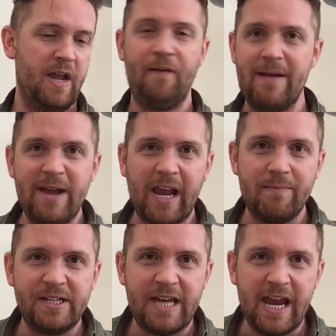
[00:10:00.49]
If I make a
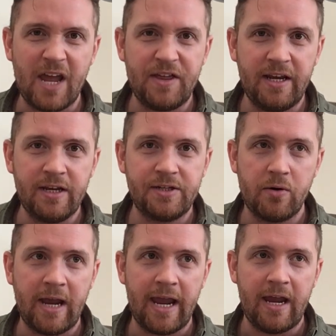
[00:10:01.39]
mistake, I think it's
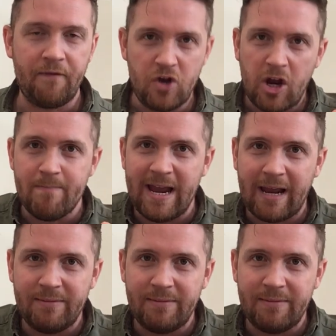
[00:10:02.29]
okay. If you can make a